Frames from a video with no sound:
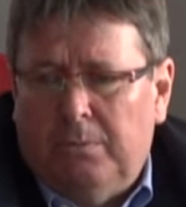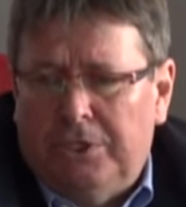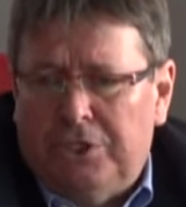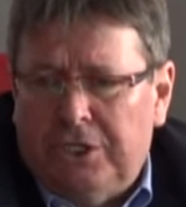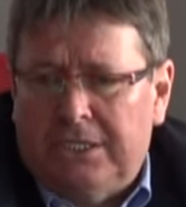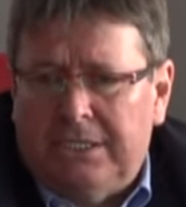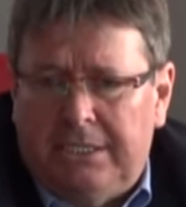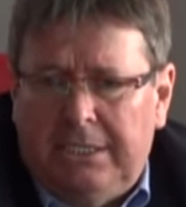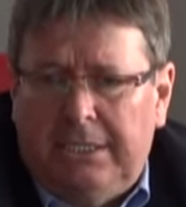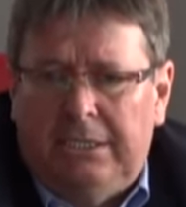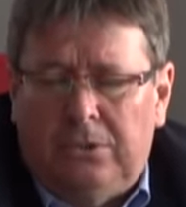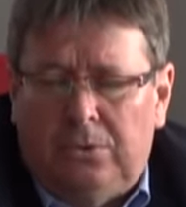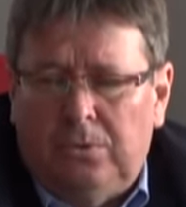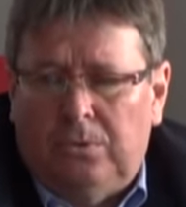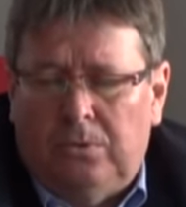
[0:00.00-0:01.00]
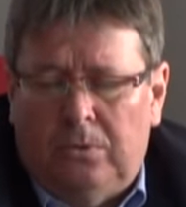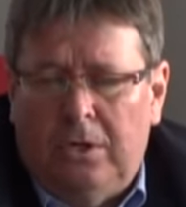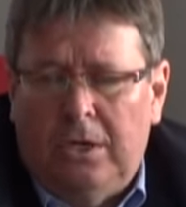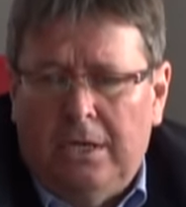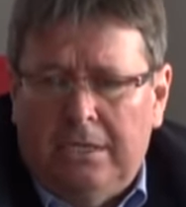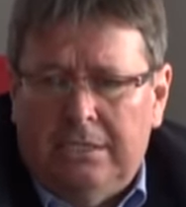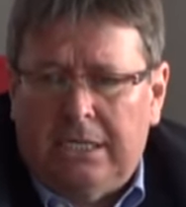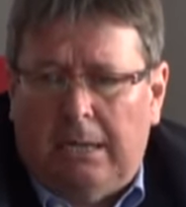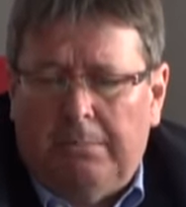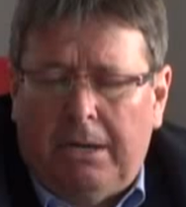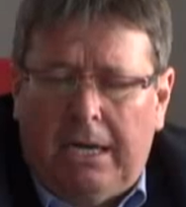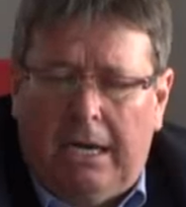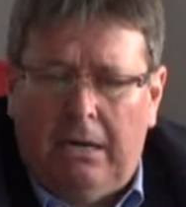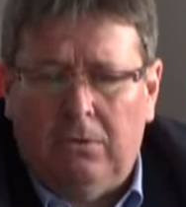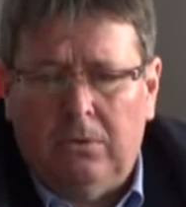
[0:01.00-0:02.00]
We just need to
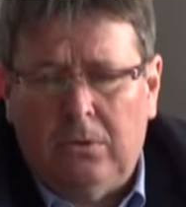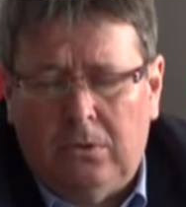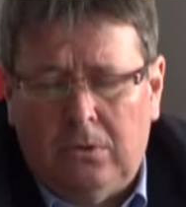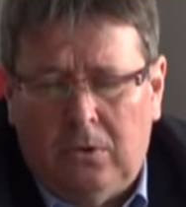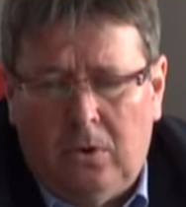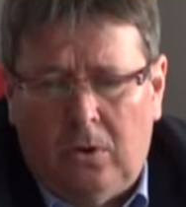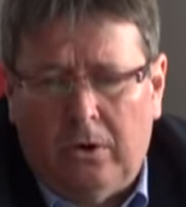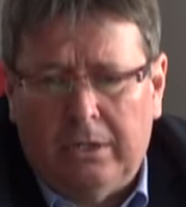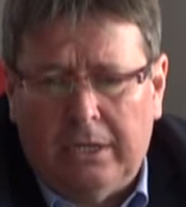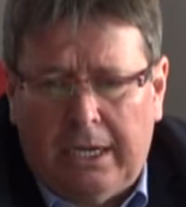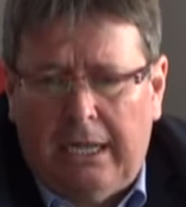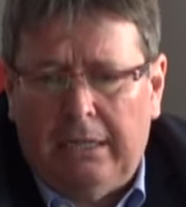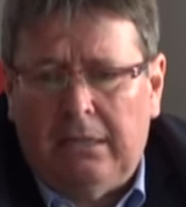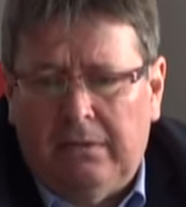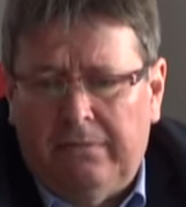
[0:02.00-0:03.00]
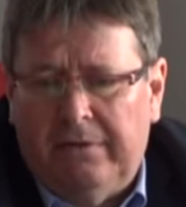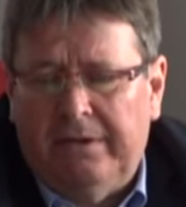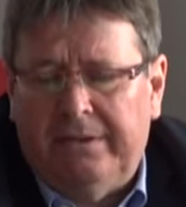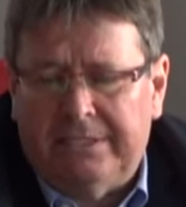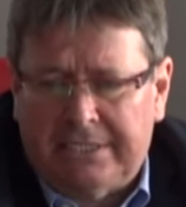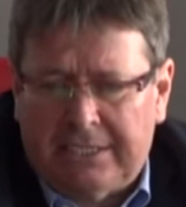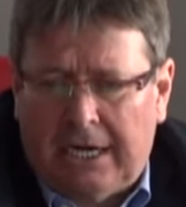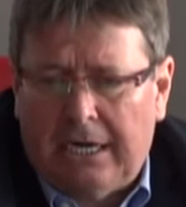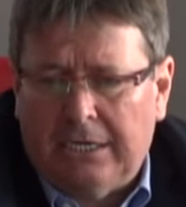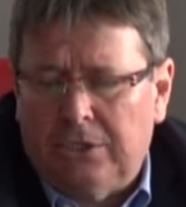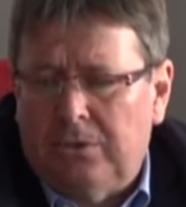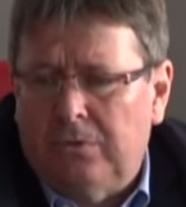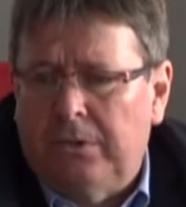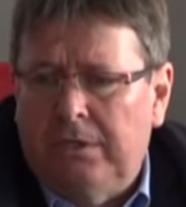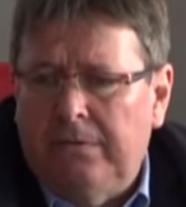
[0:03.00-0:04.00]
somehow coordinatively start
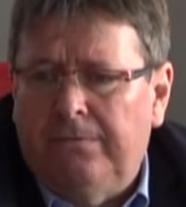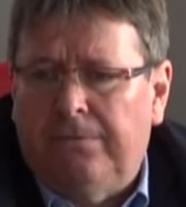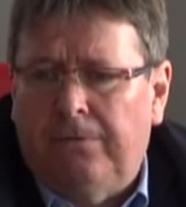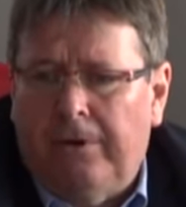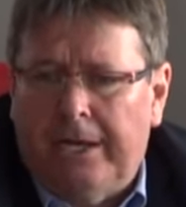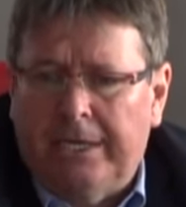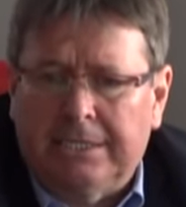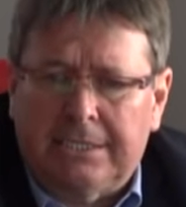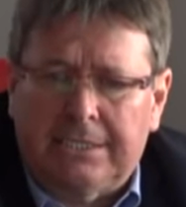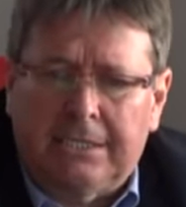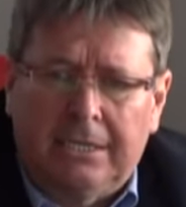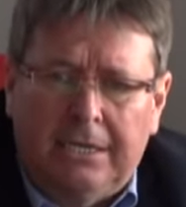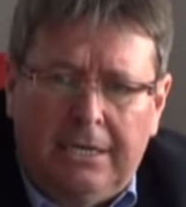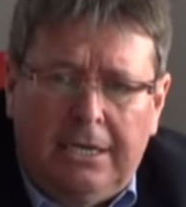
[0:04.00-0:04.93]
to influence